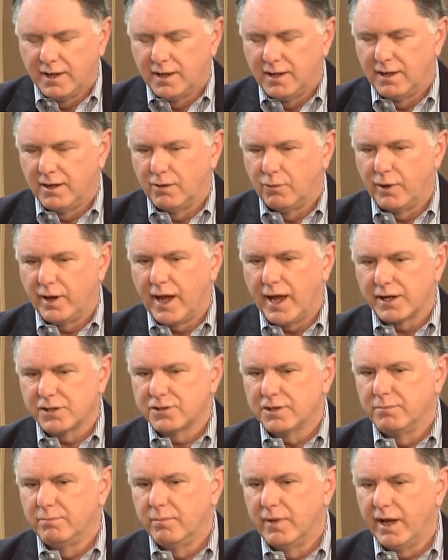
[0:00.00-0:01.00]
We
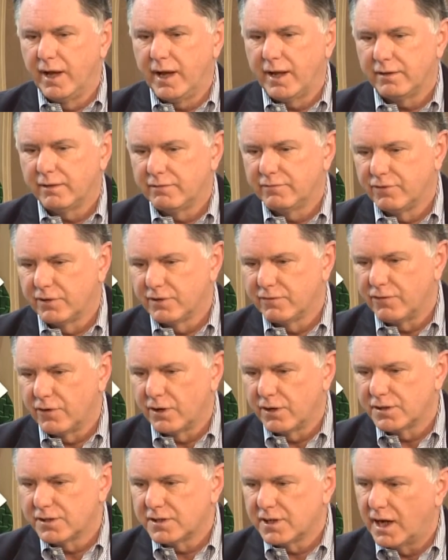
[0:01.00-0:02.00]
actually met for the
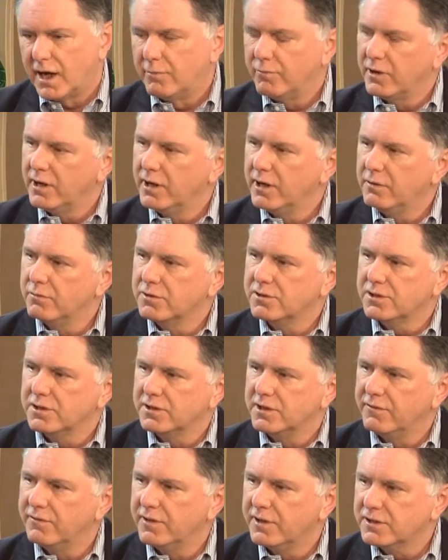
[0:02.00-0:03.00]
first time when he was the
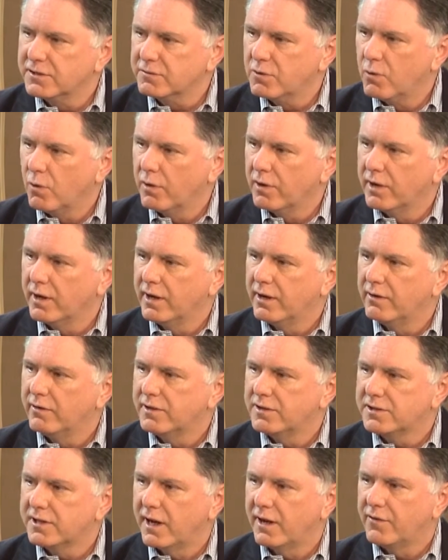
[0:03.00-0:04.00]
defensive coordinator
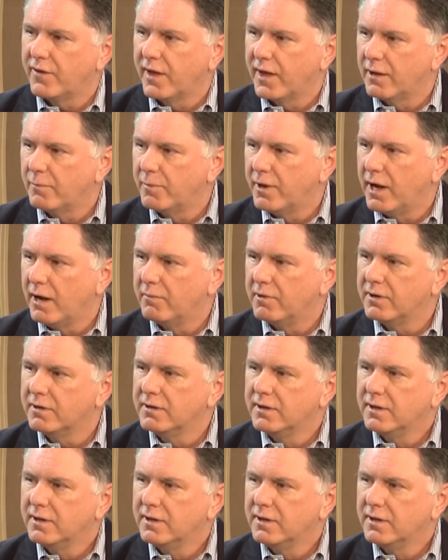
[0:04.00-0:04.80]
at South Alabama.